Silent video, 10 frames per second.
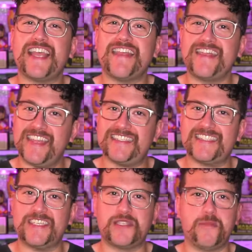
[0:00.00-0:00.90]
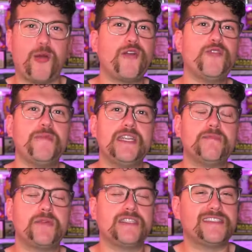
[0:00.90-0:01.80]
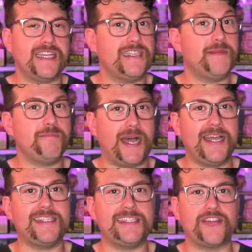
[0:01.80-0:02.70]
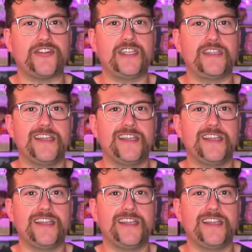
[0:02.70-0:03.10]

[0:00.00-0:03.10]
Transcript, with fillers: and this is the Marvel Minute presented by Synchrony.